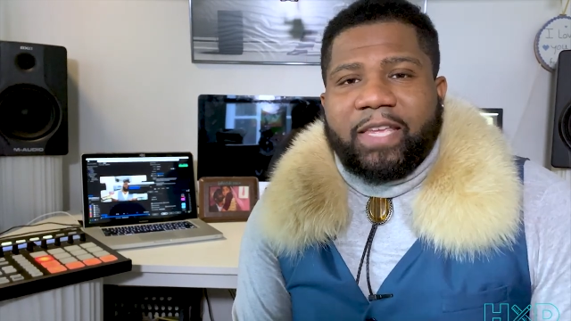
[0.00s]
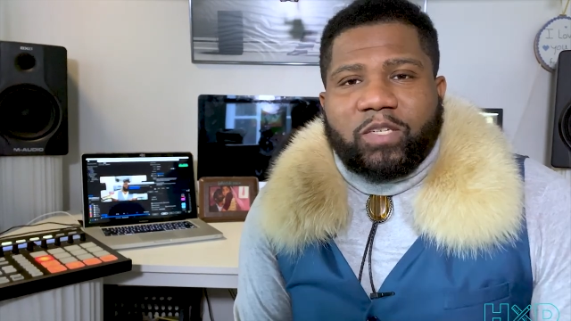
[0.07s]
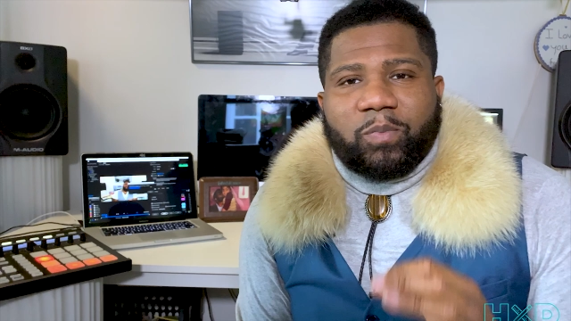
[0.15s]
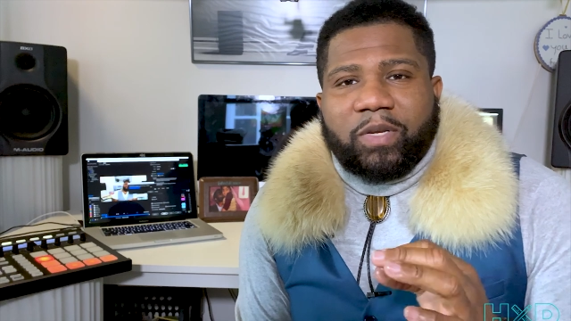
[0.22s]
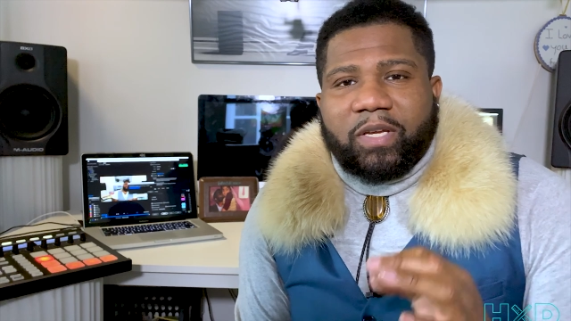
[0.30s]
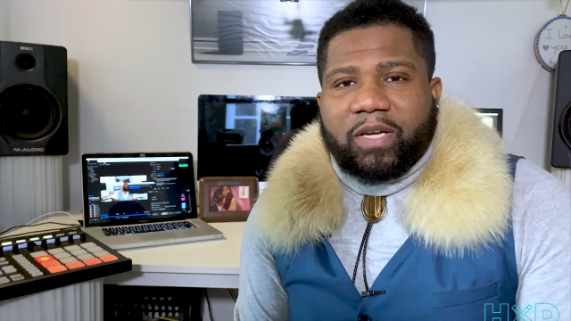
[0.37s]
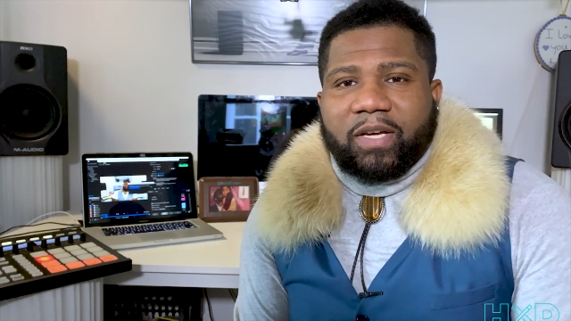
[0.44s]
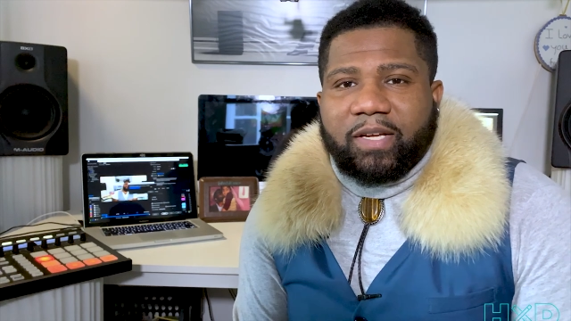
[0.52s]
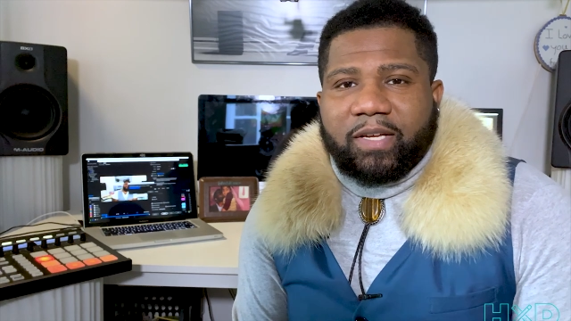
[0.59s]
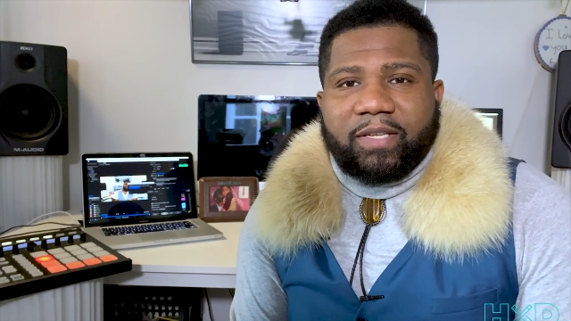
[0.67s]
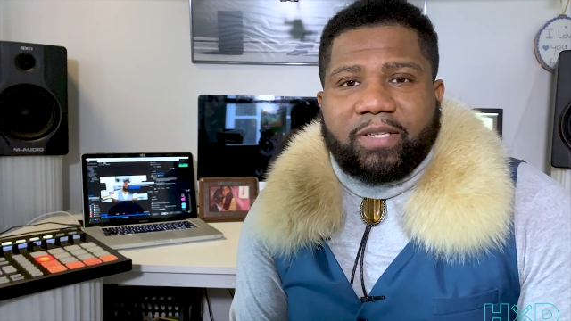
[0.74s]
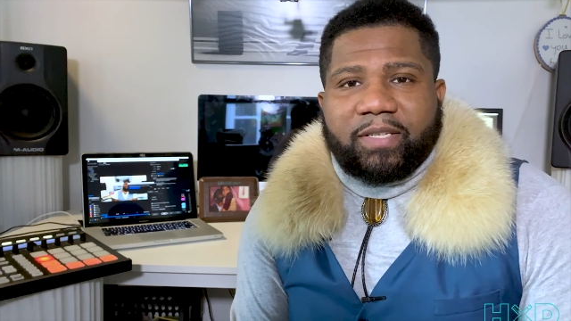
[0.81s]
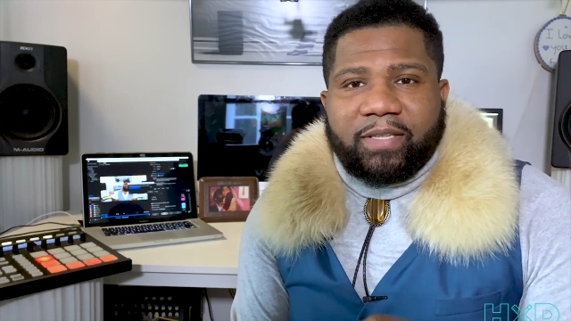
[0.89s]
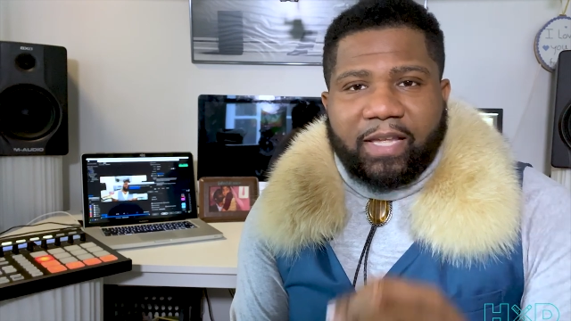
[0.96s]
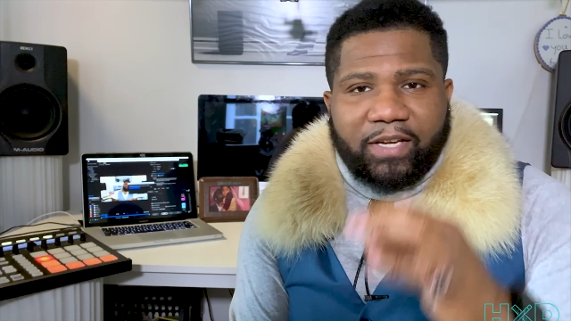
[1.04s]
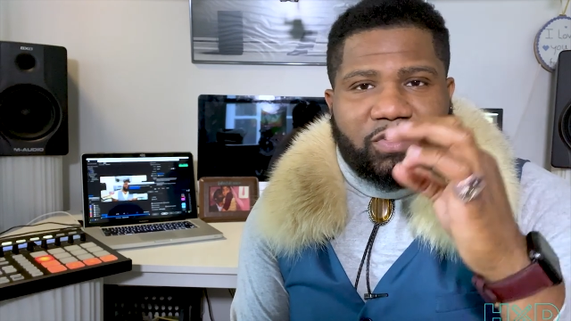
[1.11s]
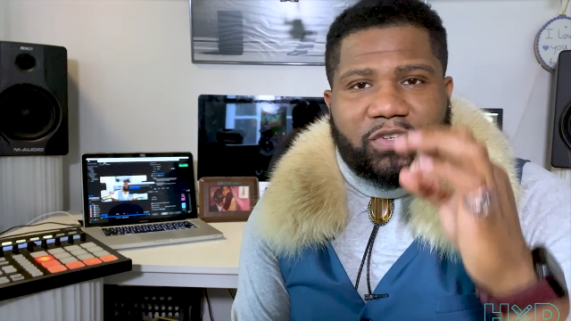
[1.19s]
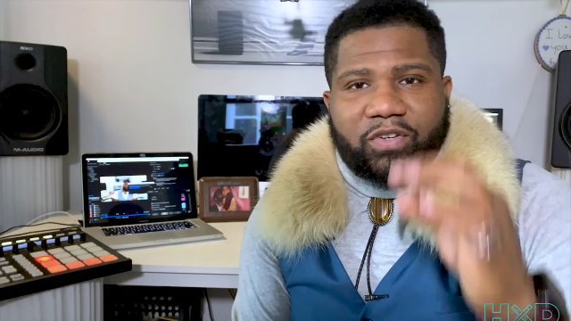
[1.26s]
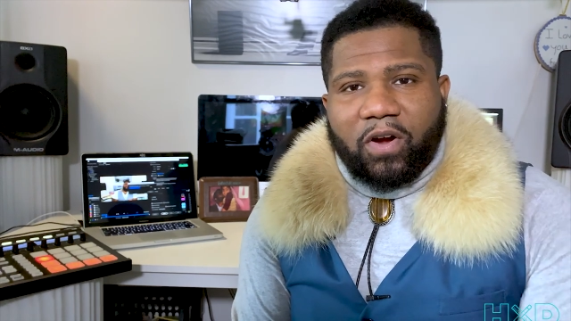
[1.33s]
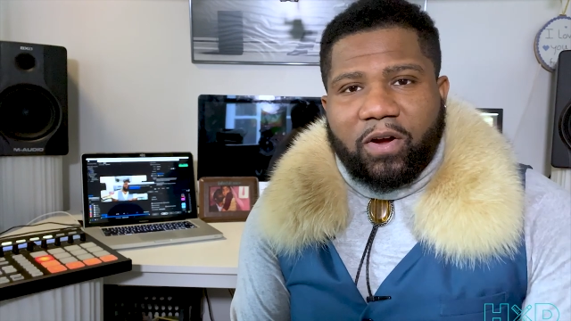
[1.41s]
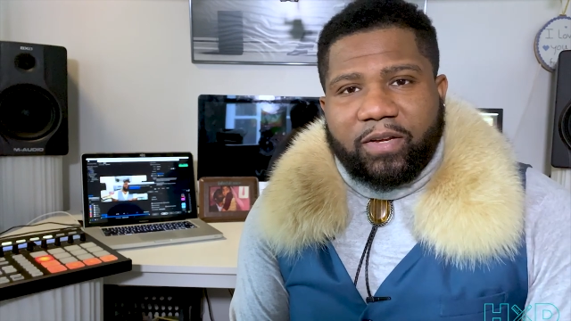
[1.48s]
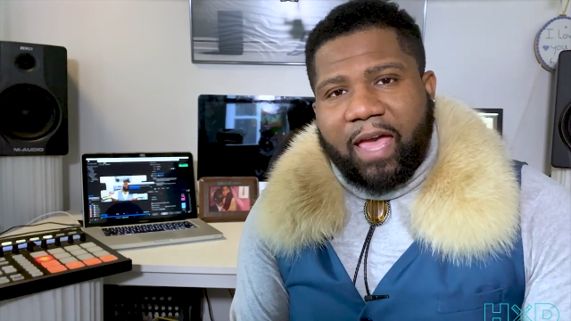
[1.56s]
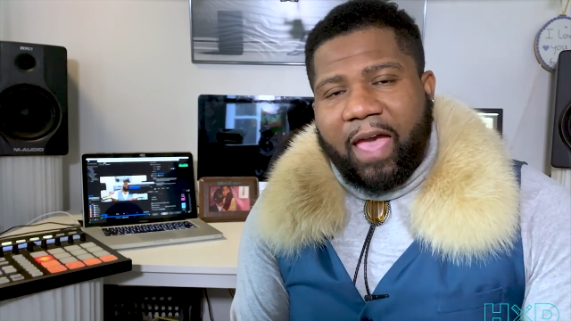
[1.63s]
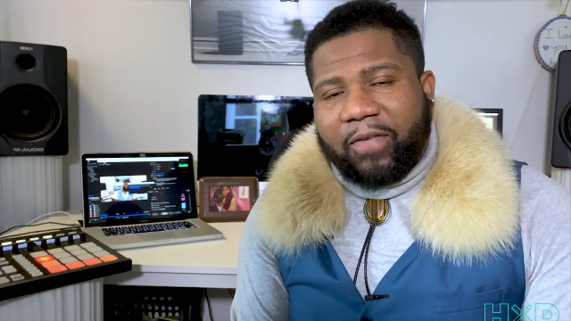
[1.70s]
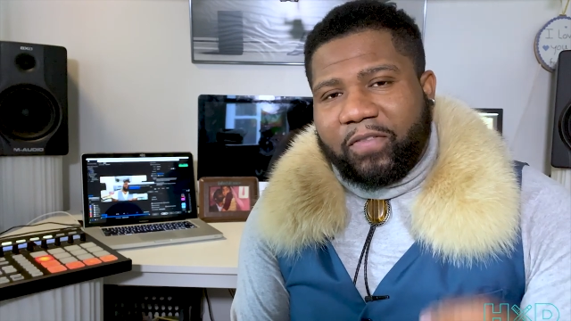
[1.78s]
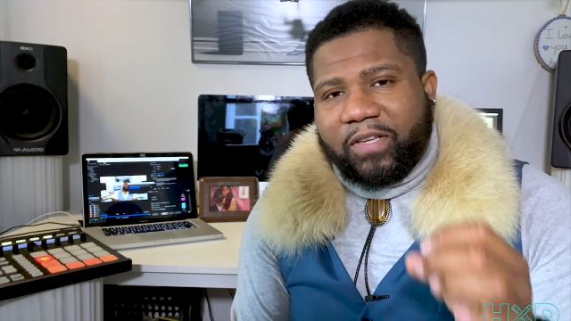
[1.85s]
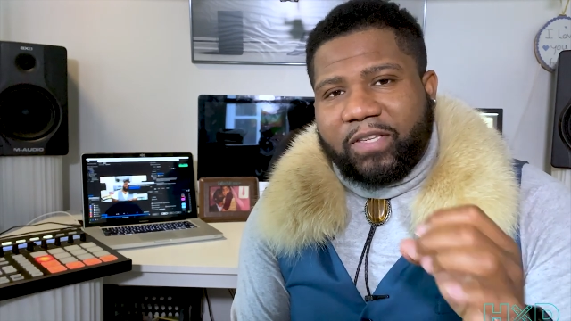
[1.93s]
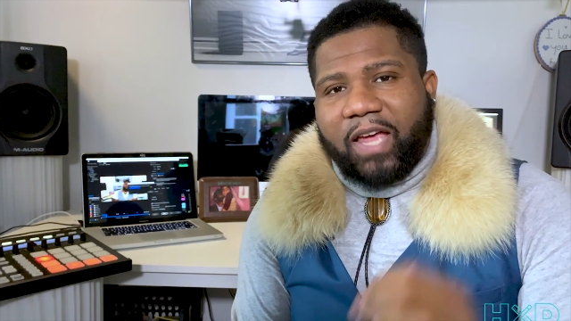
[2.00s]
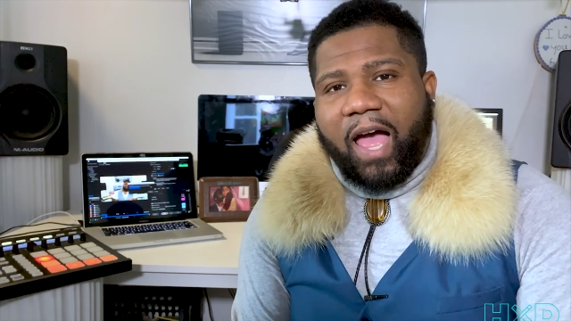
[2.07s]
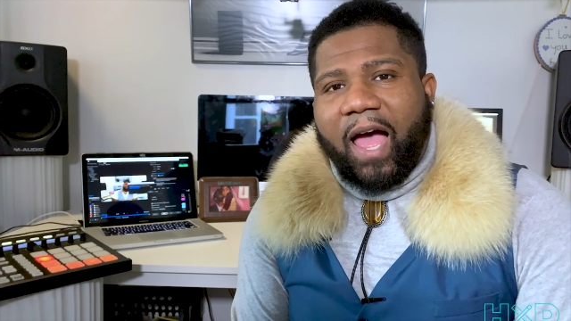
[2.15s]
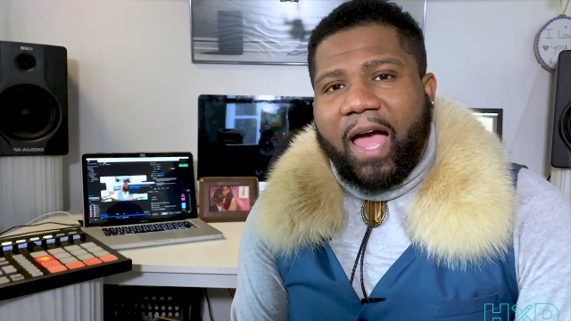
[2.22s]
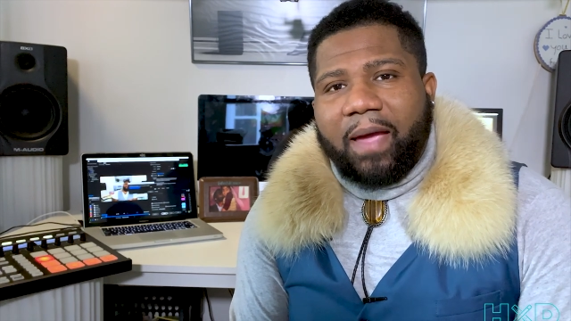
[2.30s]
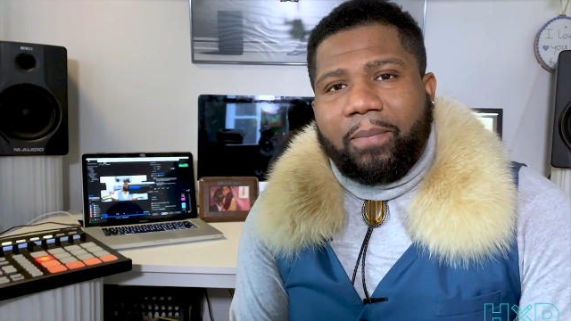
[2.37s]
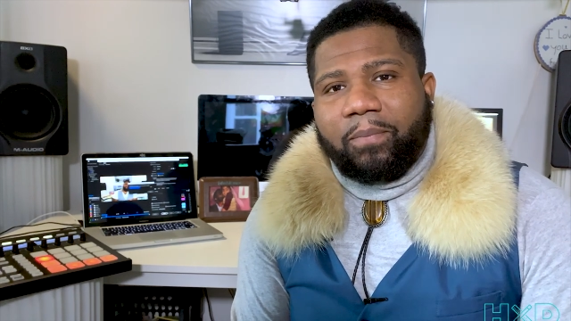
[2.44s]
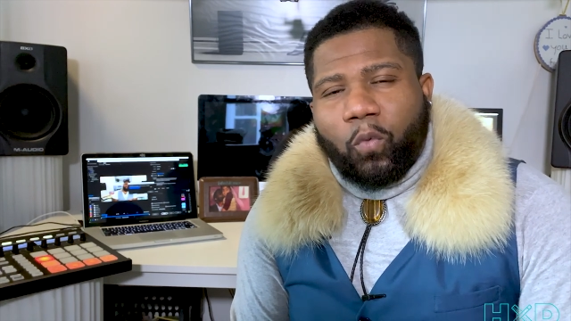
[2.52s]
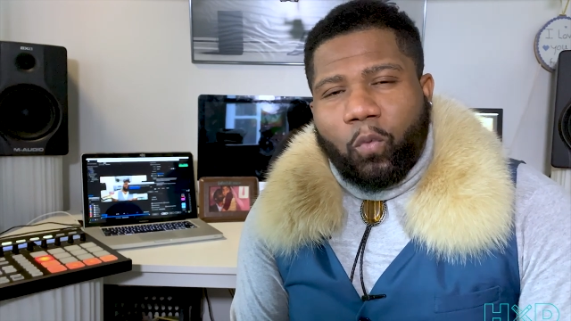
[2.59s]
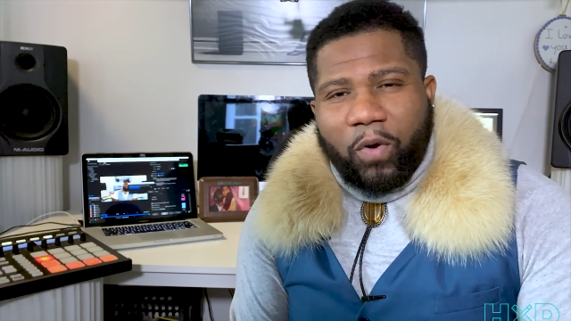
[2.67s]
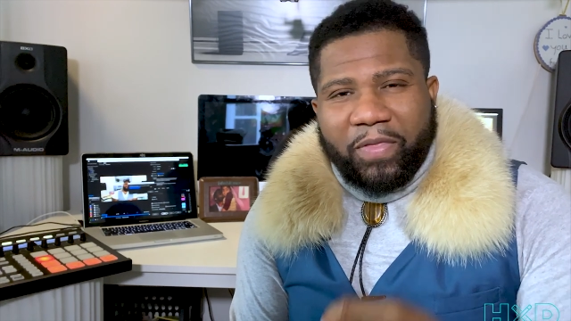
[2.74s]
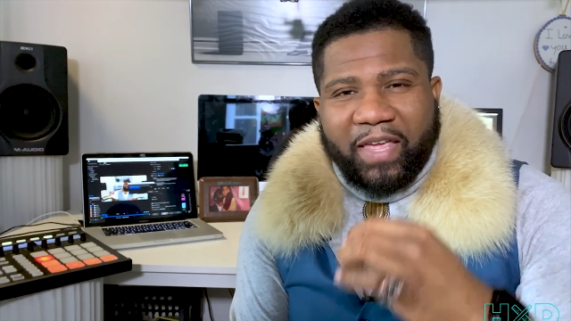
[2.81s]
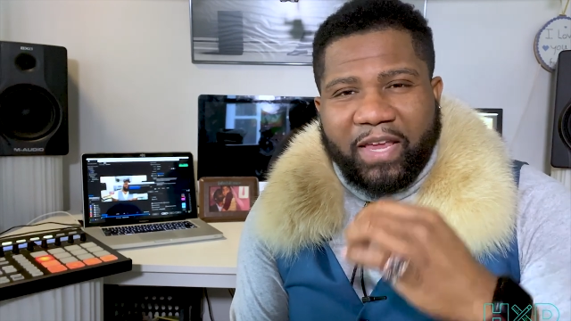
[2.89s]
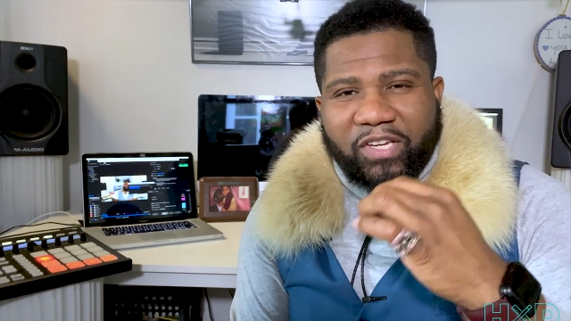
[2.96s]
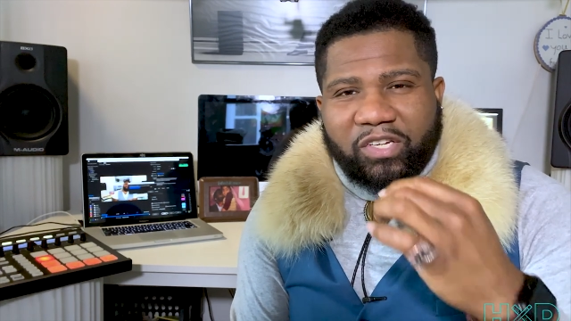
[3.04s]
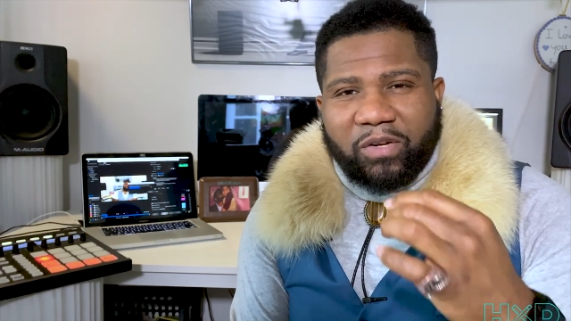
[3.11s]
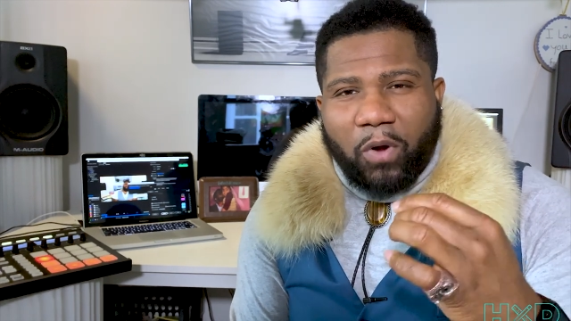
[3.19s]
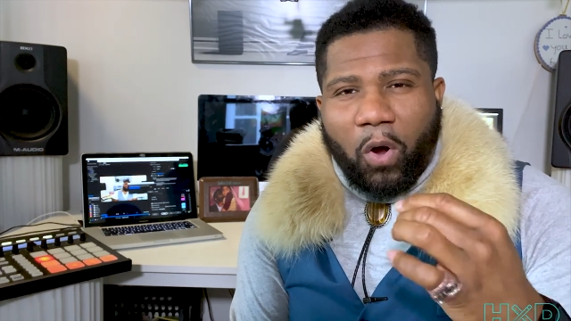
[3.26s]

is because they start at the time when they should